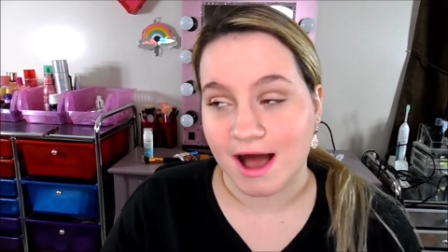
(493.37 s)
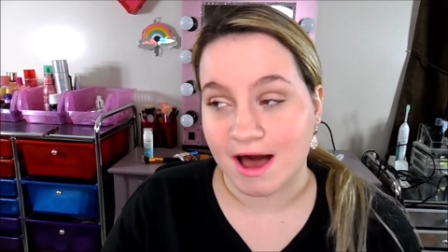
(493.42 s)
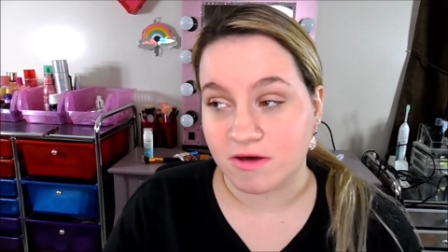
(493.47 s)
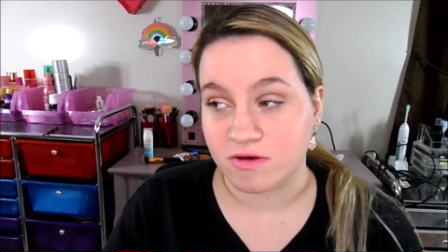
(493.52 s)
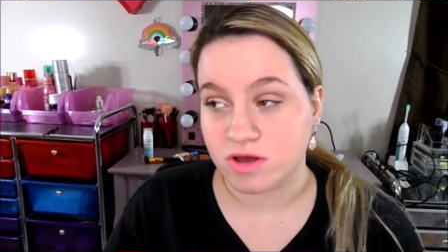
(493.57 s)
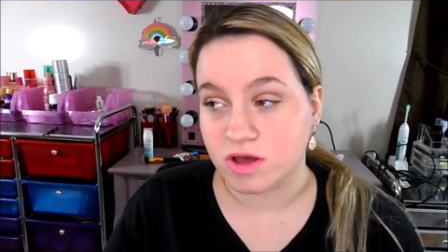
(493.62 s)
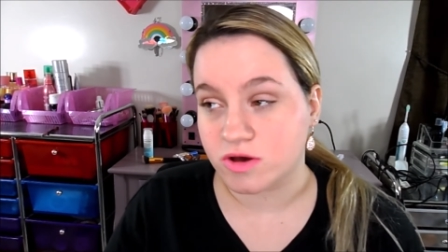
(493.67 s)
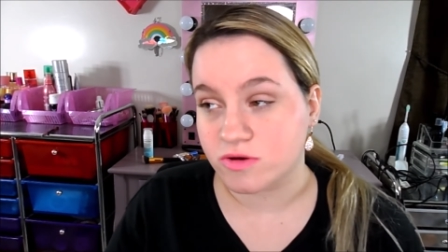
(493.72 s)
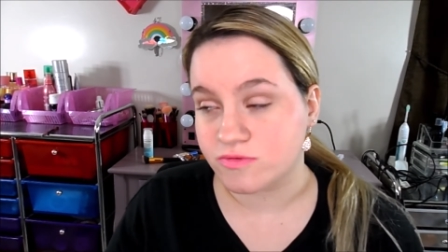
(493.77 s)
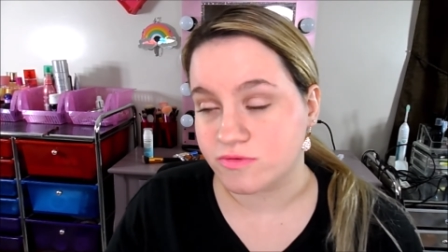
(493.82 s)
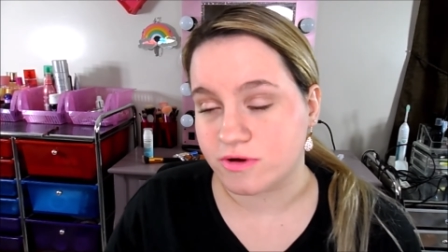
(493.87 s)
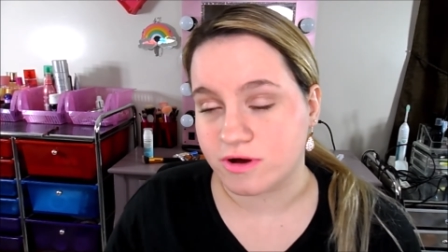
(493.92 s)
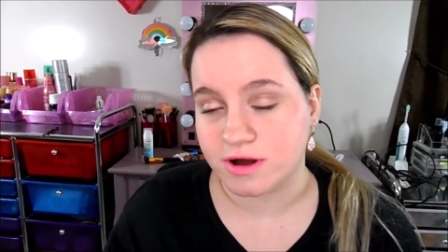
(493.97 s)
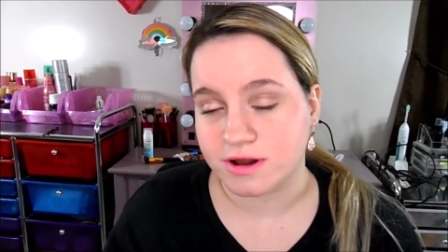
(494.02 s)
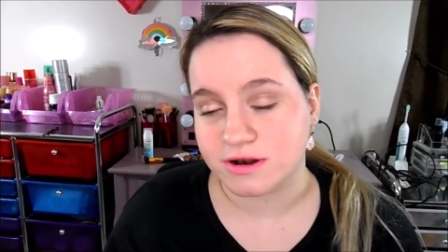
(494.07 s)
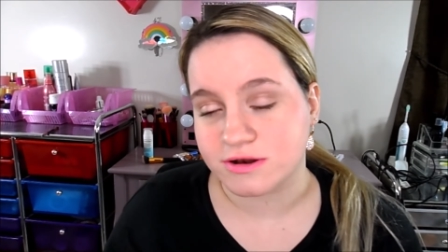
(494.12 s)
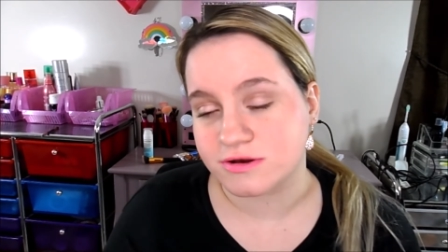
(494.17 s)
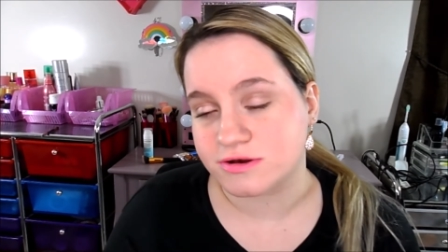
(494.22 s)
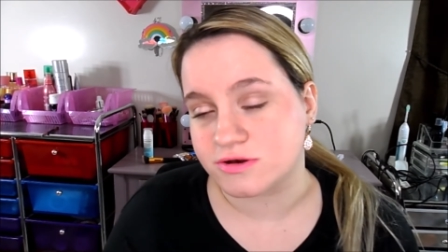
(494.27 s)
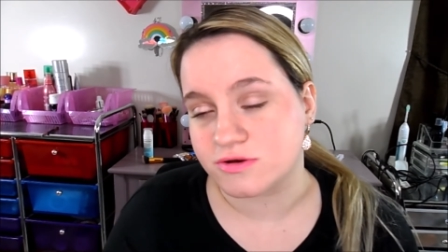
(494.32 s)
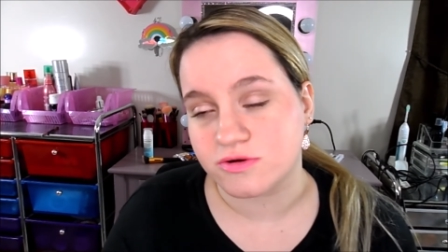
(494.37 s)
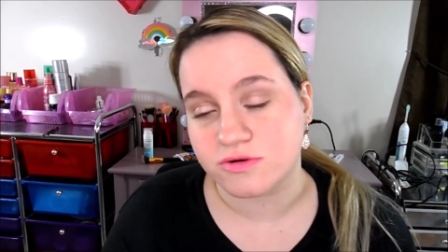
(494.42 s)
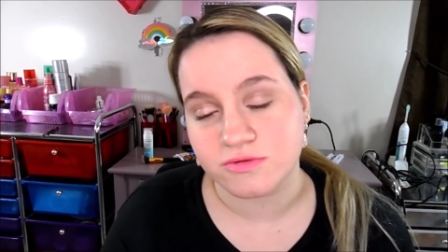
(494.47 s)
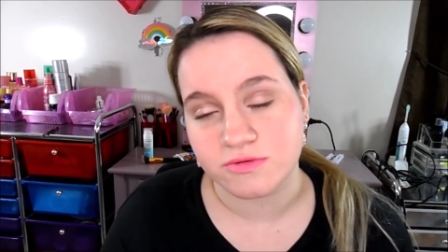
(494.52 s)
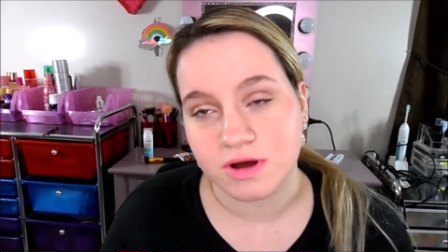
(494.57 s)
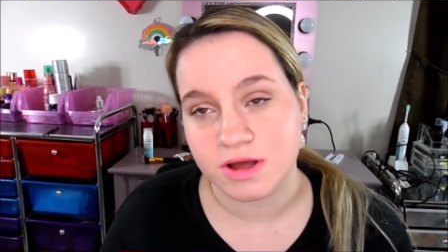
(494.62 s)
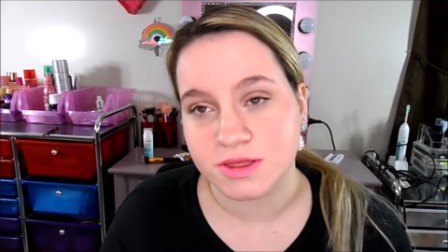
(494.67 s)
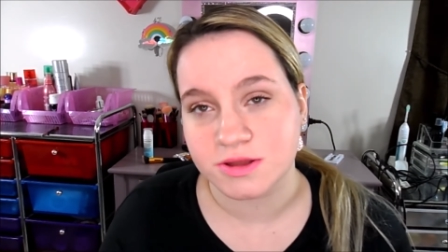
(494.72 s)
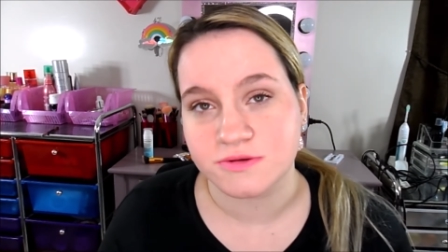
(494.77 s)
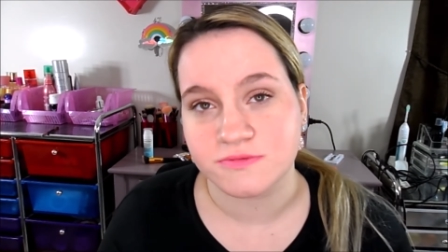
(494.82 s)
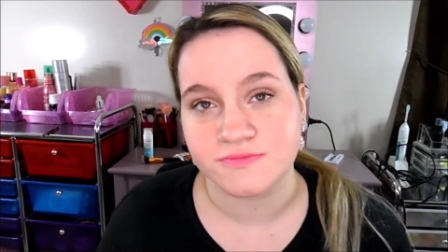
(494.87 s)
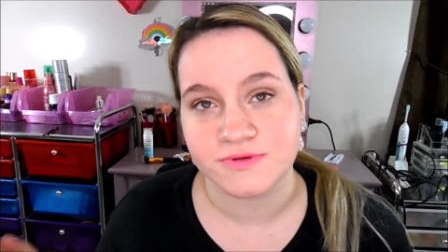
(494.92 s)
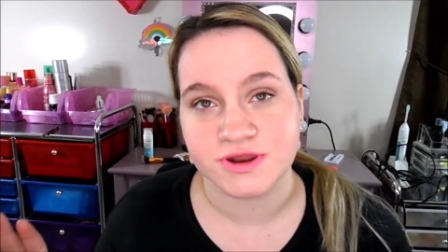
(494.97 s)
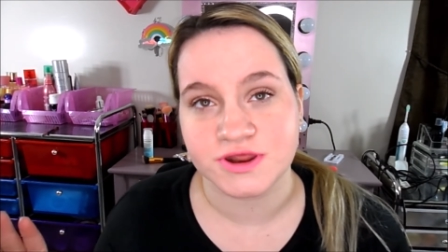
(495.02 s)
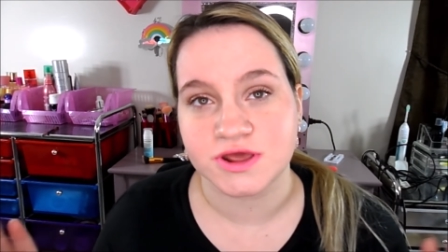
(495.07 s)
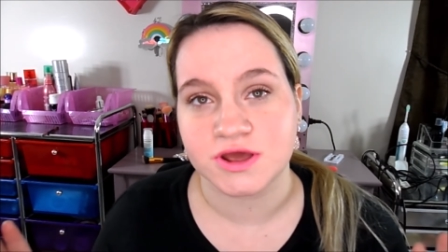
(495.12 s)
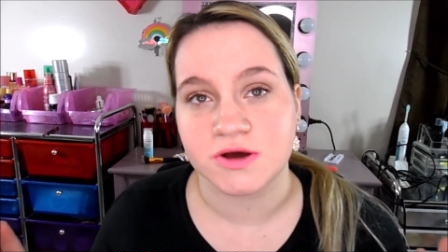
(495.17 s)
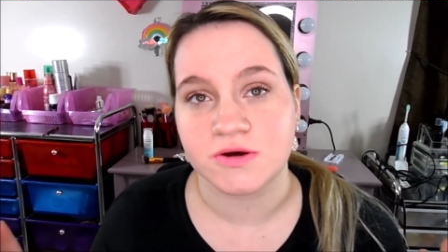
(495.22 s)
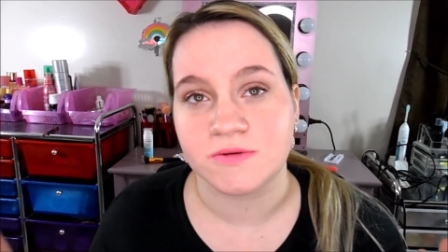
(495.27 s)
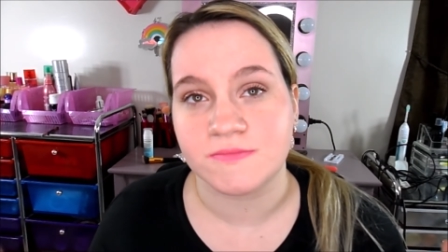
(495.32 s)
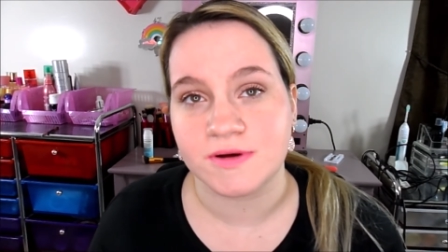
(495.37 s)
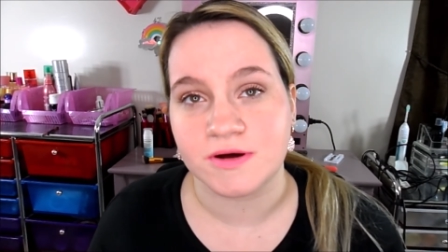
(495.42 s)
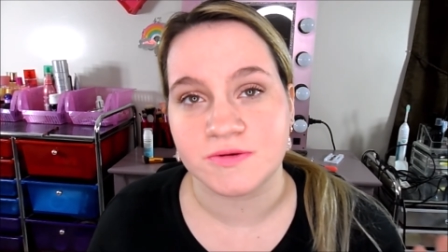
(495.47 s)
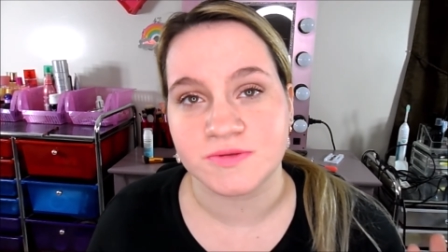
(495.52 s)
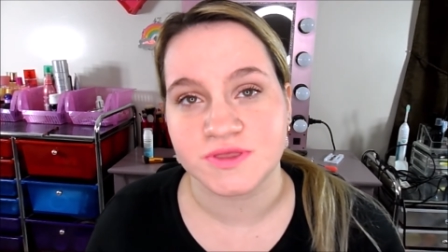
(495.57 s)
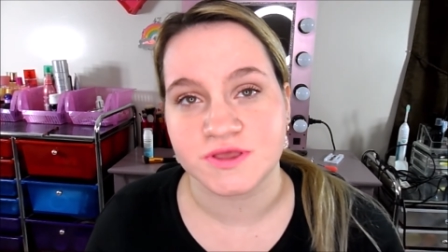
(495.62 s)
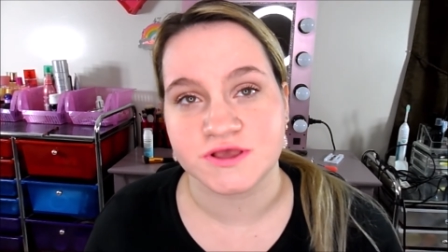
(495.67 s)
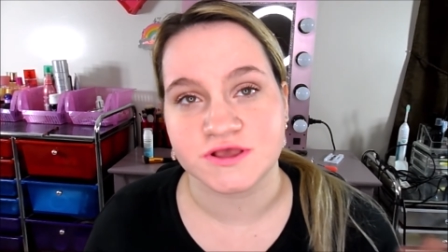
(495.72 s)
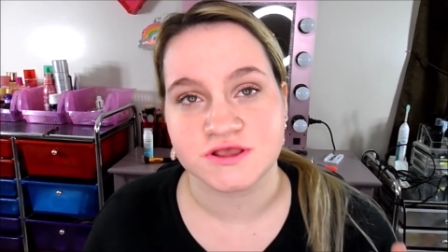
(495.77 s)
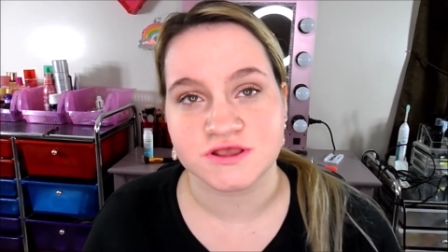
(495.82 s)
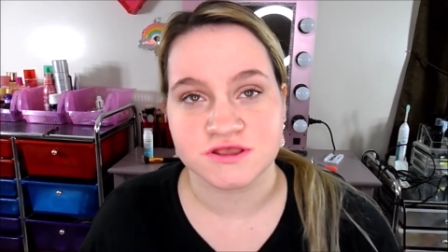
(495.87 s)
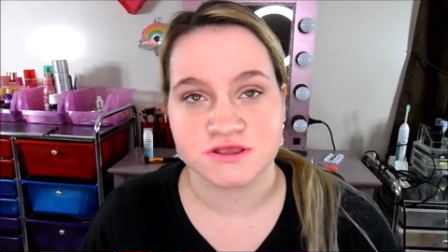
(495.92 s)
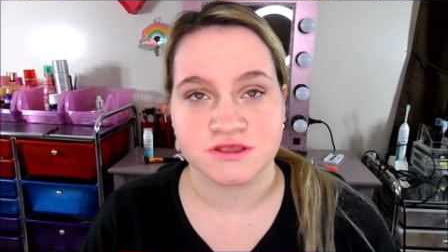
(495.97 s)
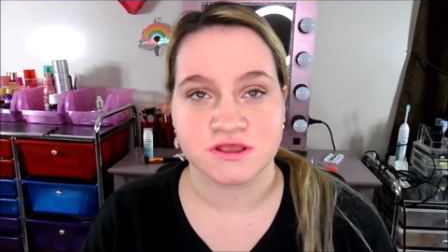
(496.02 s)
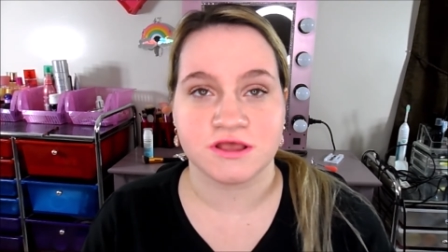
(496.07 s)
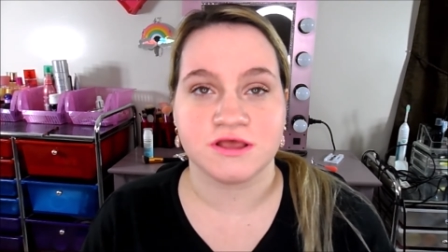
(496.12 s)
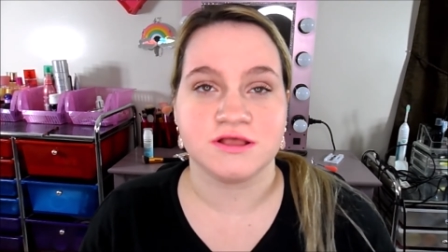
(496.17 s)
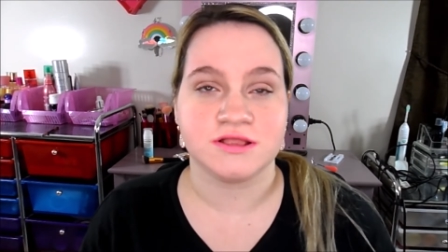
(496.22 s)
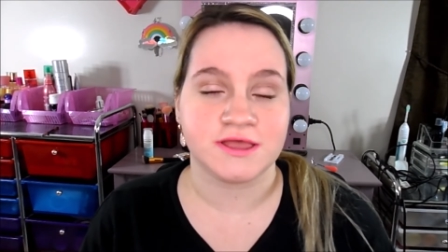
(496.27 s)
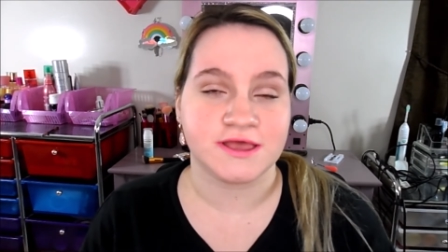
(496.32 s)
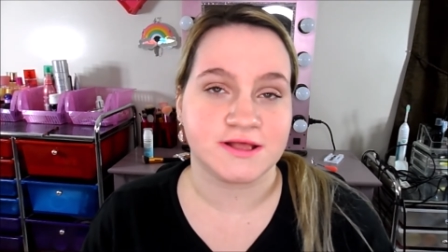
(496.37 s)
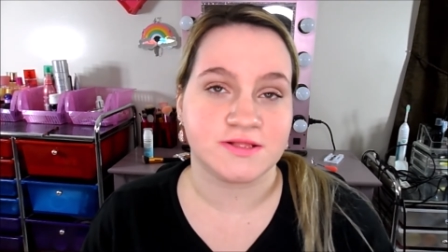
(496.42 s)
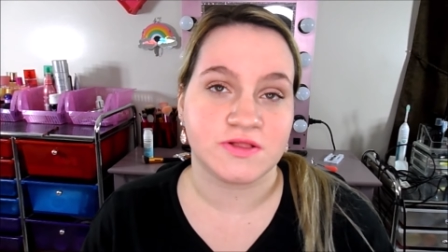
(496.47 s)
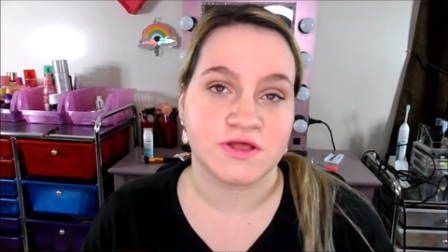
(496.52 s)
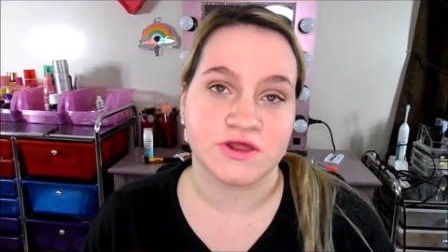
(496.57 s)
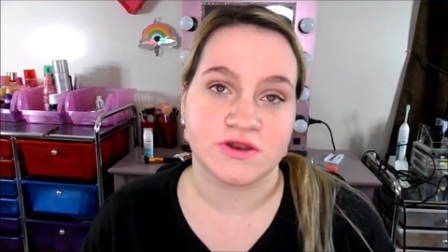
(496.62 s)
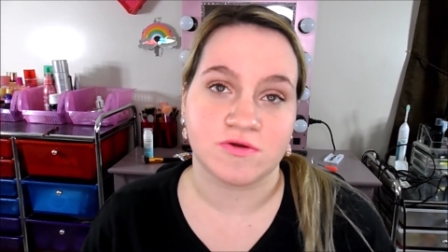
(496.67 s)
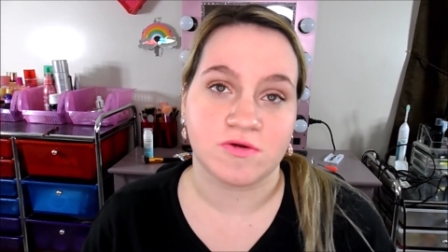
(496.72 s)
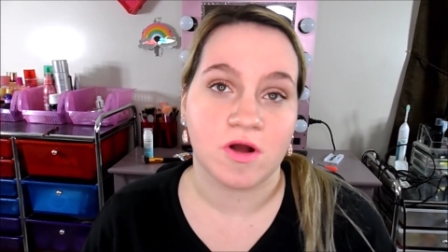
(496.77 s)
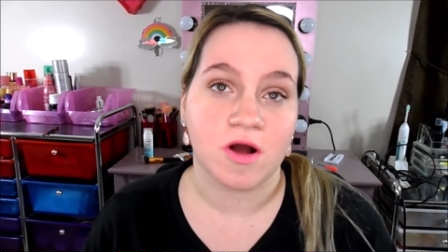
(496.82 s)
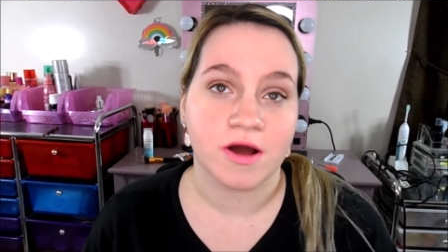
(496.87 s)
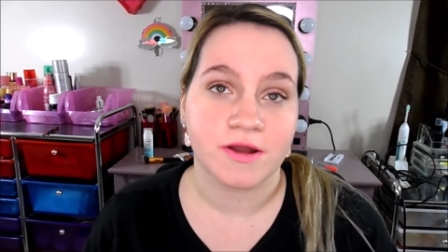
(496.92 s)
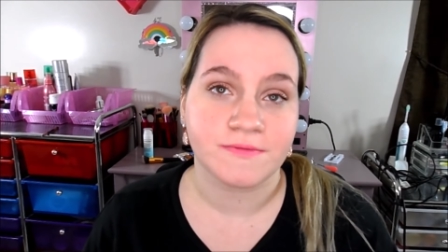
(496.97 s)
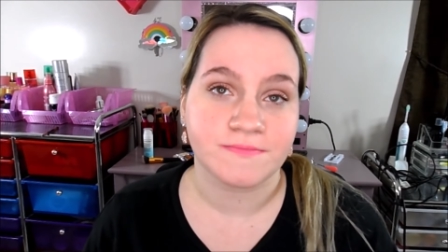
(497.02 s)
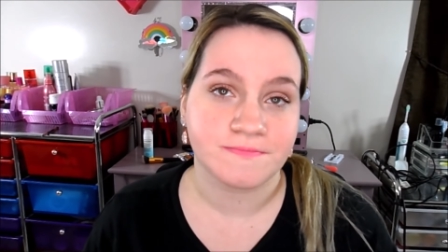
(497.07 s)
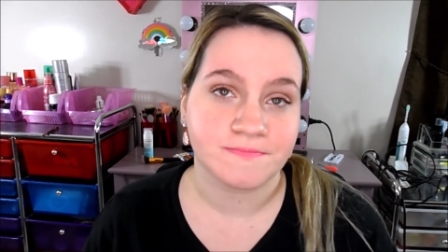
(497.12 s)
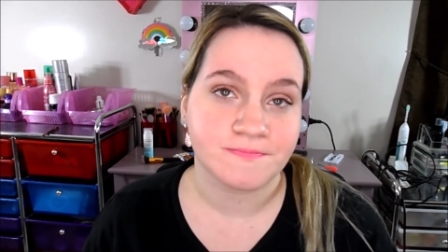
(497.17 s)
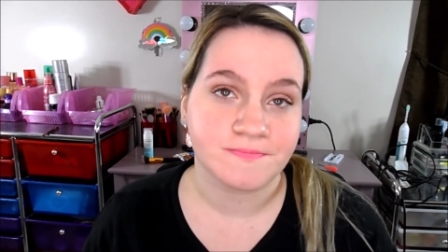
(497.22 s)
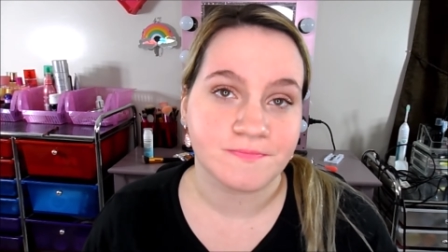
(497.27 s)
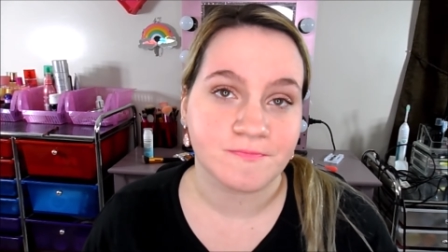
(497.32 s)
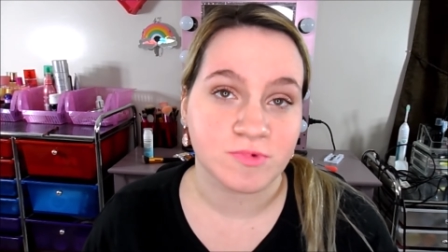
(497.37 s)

I'll go on a no-holler video about this like later on.